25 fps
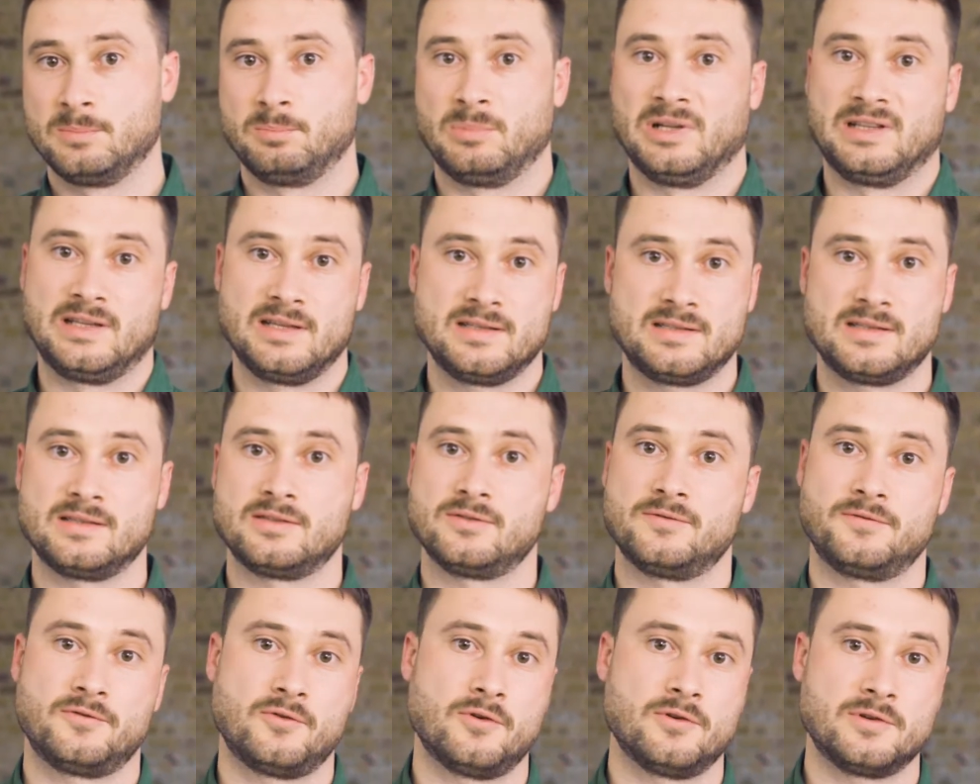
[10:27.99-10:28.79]
but this
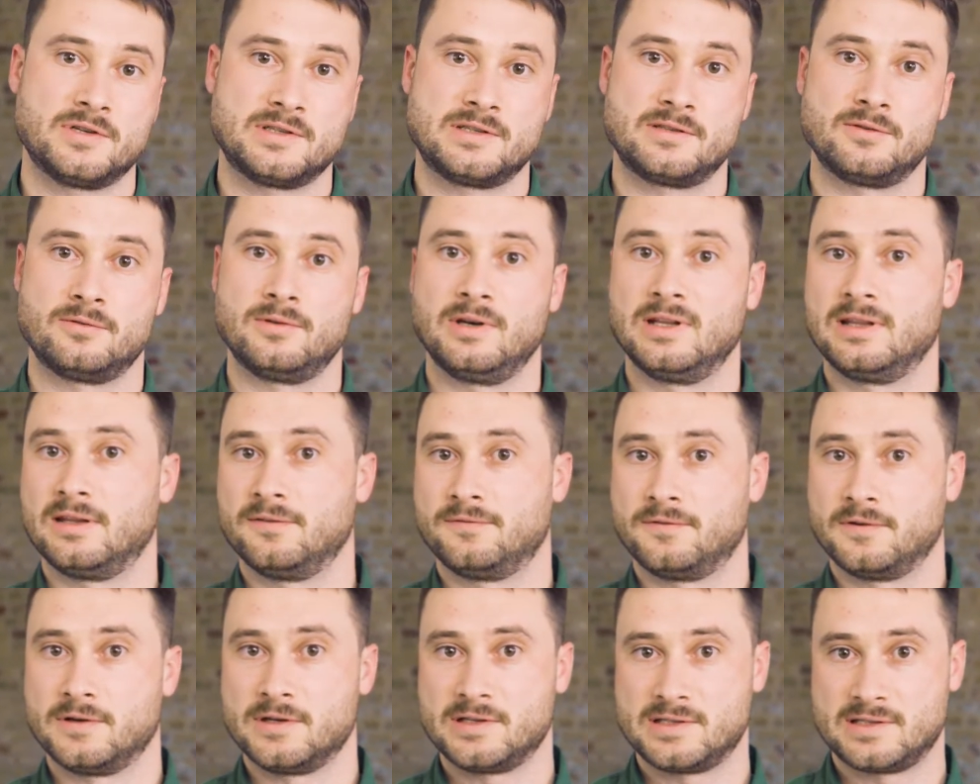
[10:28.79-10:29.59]
is of course only the
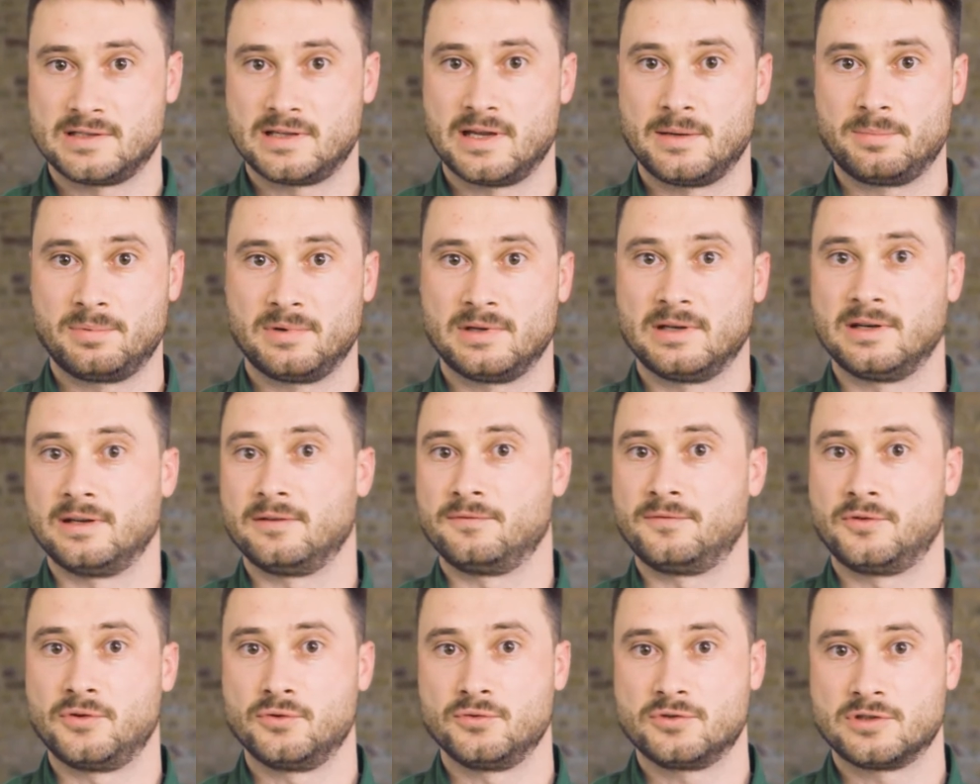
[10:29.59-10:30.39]
first step, and
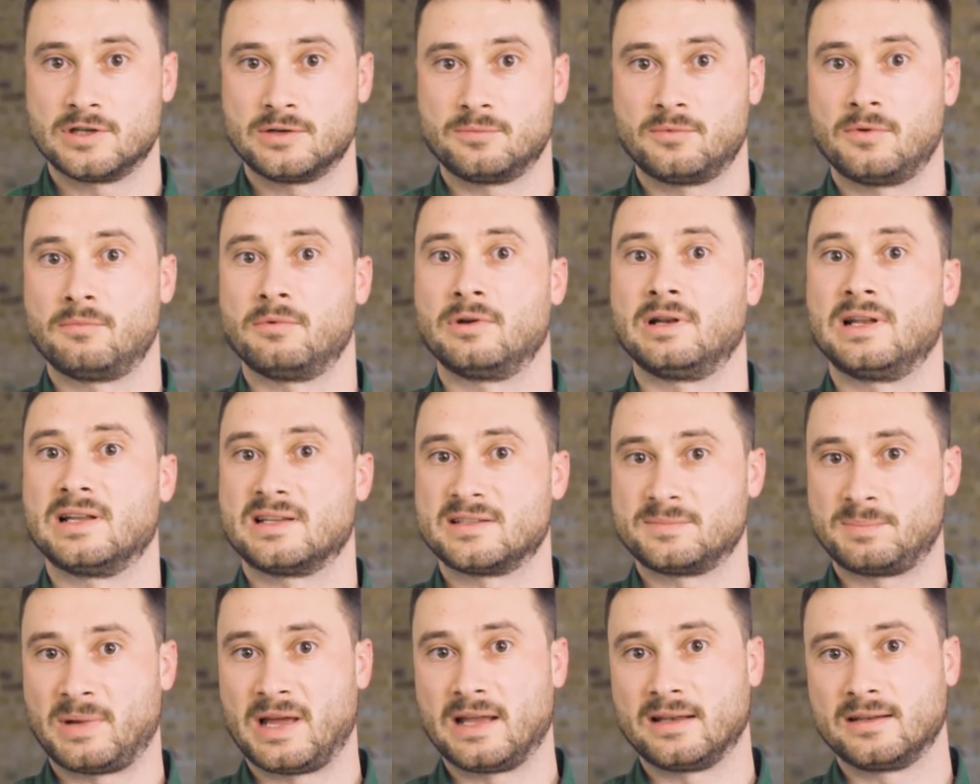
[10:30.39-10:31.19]
in future we will
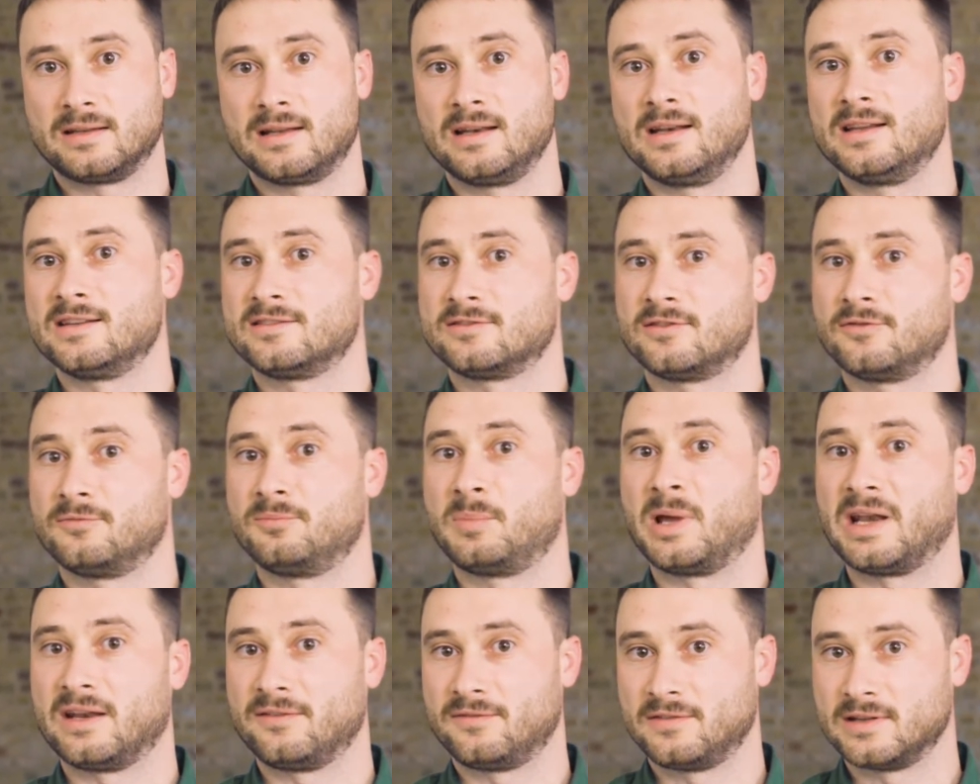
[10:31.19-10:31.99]
expand the list of
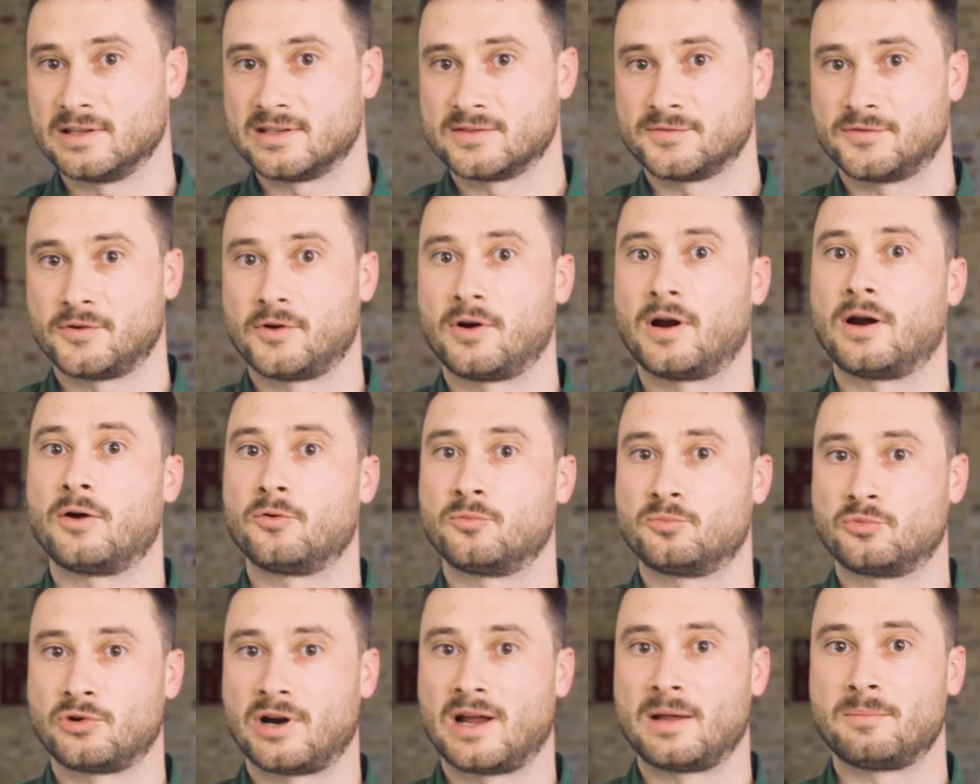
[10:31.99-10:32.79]
benefits for
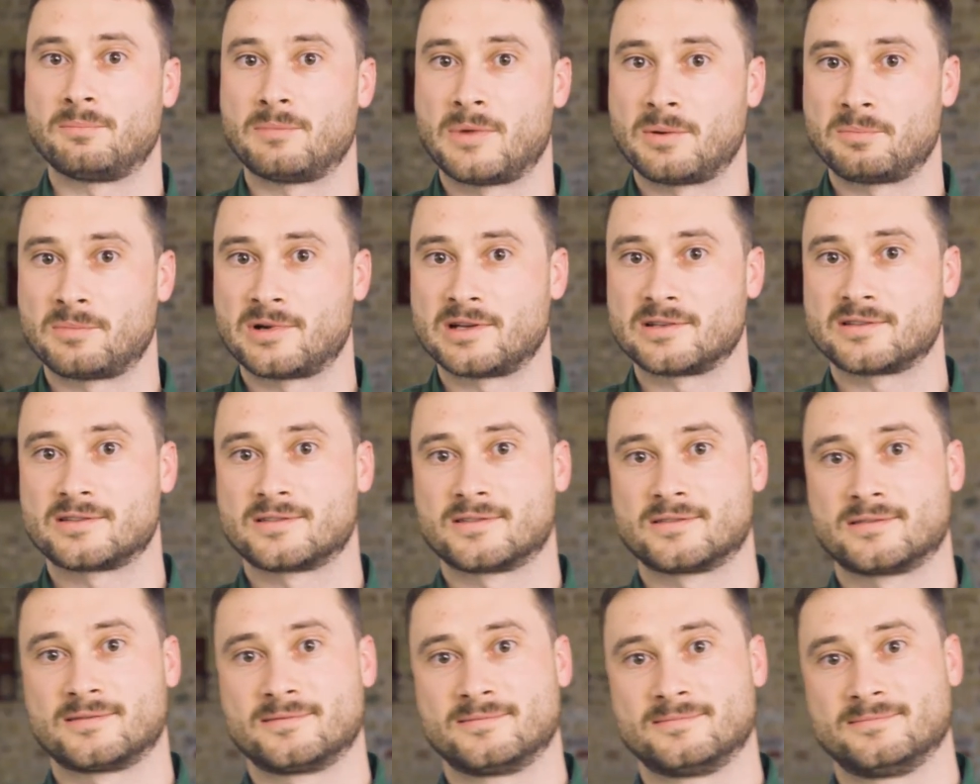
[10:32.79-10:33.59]
our Prime
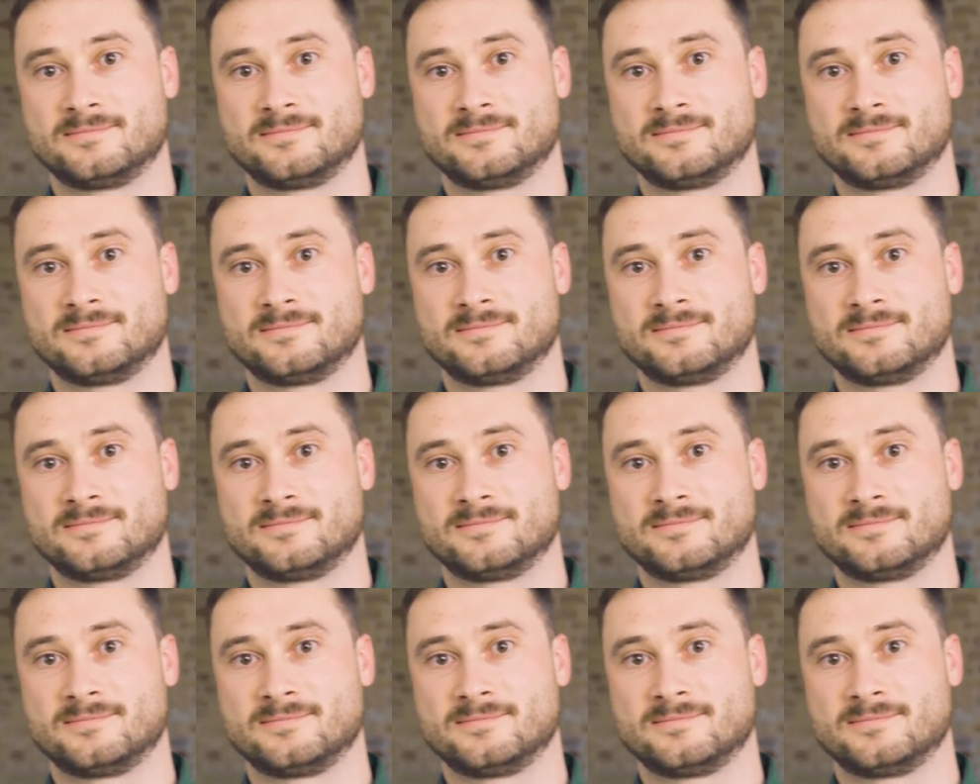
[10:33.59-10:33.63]
members.